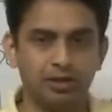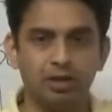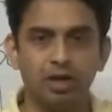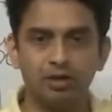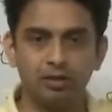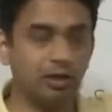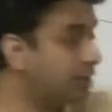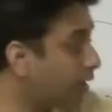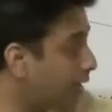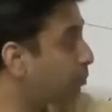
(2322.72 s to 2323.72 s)
and not a,
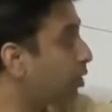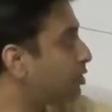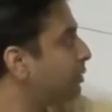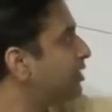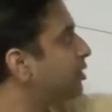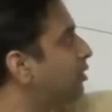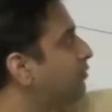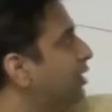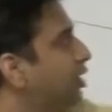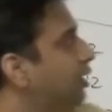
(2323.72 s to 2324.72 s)
an approximation
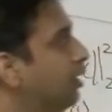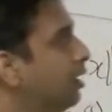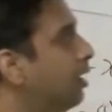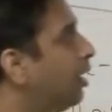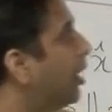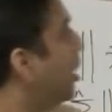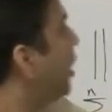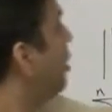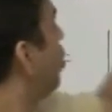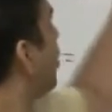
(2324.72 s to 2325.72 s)
of the uh,
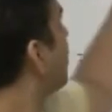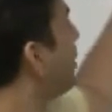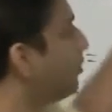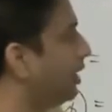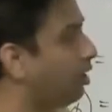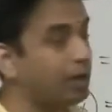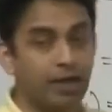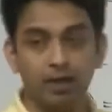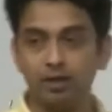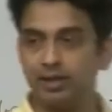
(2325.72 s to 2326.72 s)
uh, lower bound and not
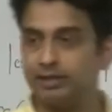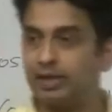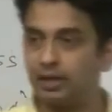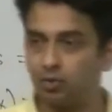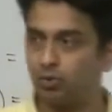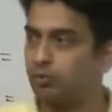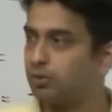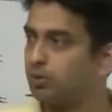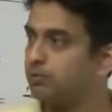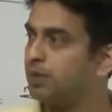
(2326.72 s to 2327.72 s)
and not the exact lower bound.
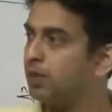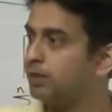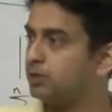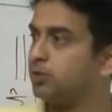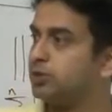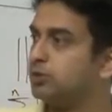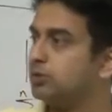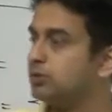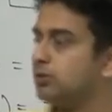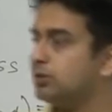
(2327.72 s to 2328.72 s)
This question.
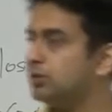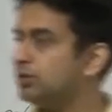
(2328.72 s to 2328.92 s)
So with